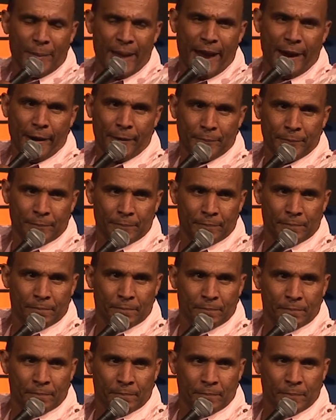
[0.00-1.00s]
come here.
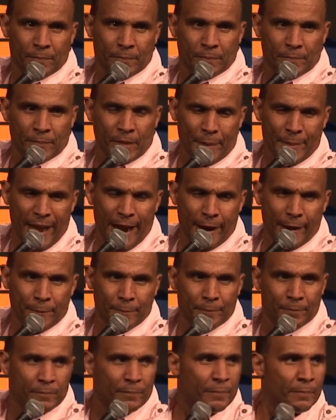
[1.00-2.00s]
Come
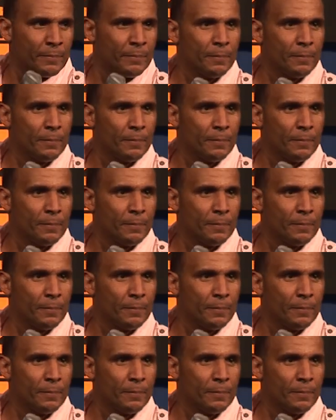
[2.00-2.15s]
here.